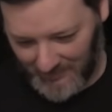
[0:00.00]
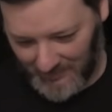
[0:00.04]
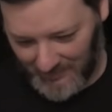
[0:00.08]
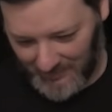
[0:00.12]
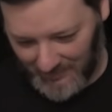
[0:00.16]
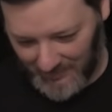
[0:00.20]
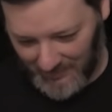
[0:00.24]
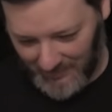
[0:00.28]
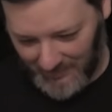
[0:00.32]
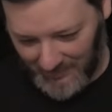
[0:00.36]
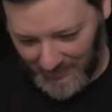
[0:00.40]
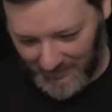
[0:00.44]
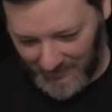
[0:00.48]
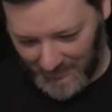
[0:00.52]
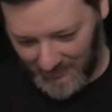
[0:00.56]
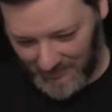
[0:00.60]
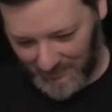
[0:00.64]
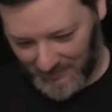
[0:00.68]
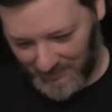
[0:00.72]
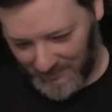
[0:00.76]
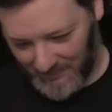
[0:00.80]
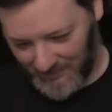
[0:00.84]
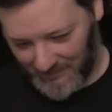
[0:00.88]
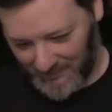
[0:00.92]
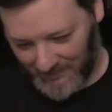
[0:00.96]

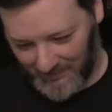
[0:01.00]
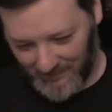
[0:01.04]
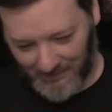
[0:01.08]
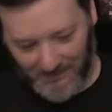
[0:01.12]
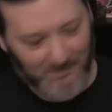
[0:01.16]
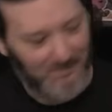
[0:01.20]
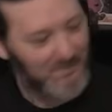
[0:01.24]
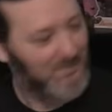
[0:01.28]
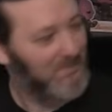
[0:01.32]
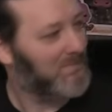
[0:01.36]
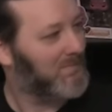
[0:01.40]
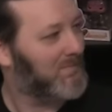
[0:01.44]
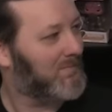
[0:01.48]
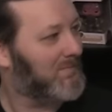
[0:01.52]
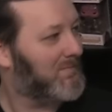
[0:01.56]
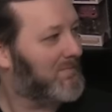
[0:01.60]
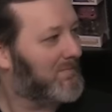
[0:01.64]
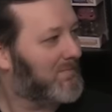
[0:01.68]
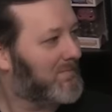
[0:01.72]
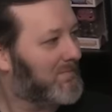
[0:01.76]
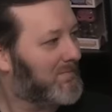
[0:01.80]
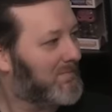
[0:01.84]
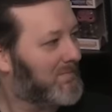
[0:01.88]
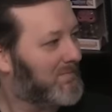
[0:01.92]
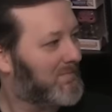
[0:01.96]

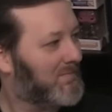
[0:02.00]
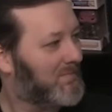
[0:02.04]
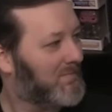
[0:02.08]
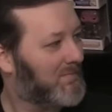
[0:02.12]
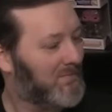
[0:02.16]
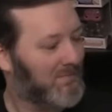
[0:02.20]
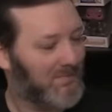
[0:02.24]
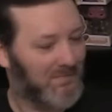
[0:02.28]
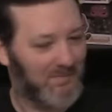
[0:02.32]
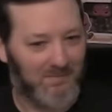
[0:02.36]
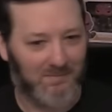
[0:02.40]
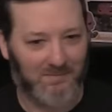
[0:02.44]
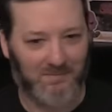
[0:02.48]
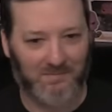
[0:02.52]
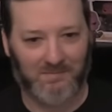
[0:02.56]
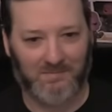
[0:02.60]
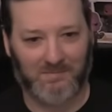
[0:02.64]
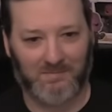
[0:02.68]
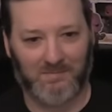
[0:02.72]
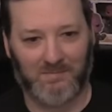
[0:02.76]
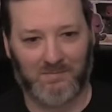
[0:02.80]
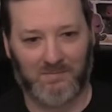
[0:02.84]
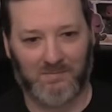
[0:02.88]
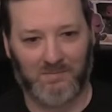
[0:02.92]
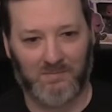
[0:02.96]

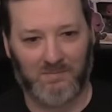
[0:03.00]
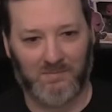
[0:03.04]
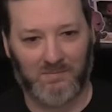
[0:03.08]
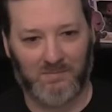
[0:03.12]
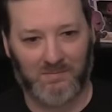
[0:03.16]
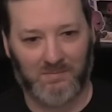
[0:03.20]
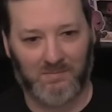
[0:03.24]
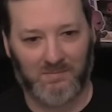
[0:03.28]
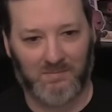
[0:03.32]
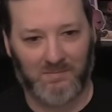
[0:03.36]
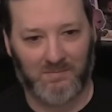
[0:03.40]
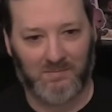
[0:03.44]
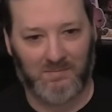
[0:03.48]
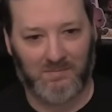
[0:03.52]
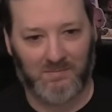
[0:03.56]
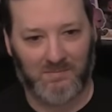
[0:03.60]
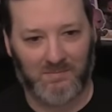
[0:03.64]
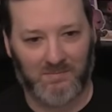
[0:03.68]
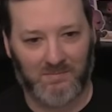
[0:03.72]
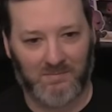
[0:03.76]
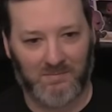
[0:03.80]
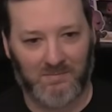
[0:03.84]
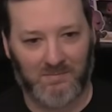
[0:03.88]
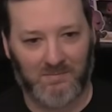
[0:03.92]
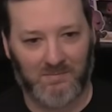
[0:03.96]

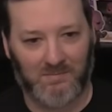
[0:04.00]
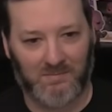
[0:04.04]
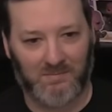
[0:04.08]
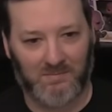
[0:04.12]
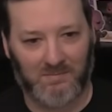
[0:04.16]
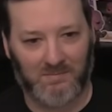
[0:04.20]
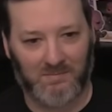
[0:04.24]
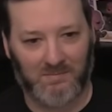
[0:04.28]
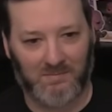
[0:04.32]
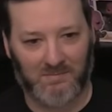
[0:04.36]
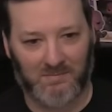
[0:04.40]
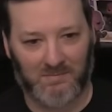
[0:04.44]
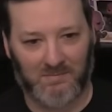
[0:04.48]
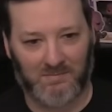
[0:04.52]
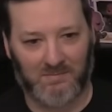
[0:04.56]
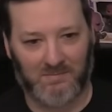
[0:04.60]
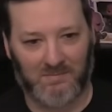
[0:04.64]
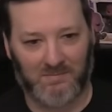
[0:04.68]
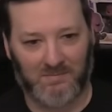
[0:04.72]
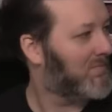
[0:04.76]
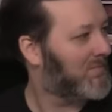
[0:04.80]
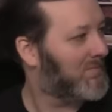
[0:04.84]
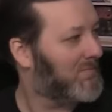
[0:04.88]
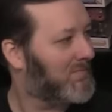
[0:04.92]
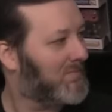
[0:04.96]

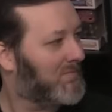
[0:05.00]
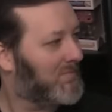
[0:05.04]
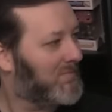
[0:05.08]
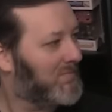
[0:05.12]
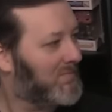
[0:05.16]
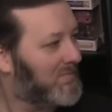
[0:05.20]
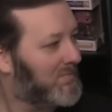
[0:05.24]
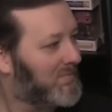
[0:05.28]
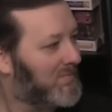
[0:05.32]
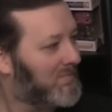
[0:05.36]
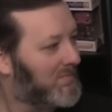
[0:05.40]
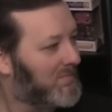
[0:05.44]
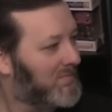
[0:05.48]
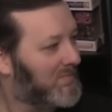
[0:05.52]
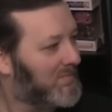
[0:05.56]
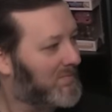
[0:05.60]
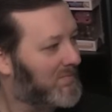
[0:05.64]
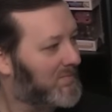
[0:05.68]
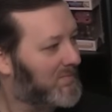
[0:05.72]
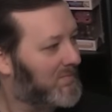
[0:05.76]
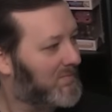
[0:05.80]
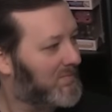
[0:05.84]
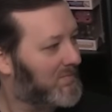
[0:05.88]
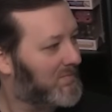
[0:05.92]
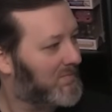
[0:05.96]

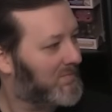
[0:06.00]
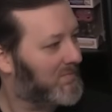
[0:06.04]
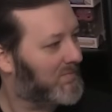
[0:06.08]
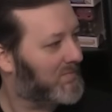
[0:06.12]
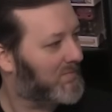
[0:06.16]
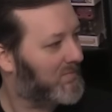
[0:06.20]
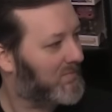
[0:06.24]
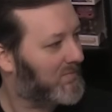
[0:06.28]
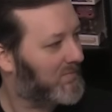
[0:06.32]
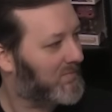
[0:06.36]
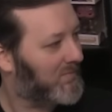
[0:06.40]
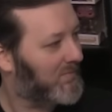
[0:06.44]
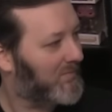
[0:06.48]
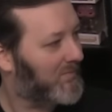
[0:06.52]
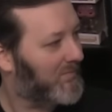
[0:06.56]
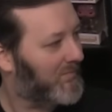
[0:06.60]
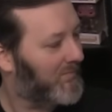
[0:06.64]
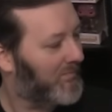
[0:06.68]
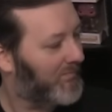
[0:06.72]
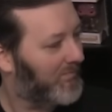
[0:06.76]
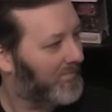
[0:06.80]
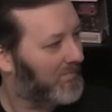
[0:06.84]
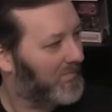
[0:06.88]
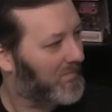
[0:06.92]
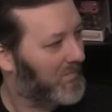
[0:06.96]

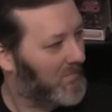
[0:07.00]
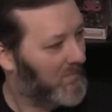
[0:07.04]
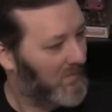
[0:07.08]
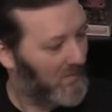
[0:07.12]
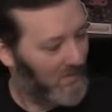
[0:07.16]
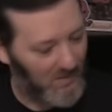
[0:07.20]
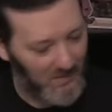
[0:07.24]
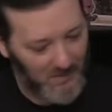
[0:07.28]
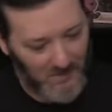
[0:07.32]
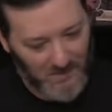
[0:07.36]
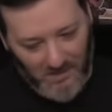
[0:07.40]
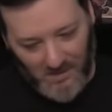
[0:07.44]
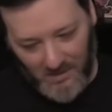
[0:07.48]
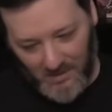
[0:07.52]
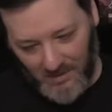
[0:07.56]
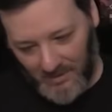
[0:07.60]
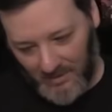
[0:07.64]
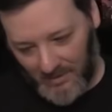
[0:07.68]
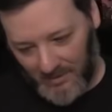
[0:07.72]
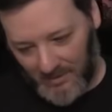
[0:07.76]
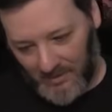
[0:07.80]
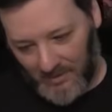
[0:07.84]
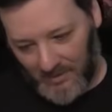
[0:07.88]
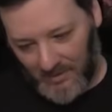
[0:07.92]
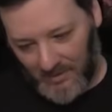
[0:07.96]
This person isn't speaking.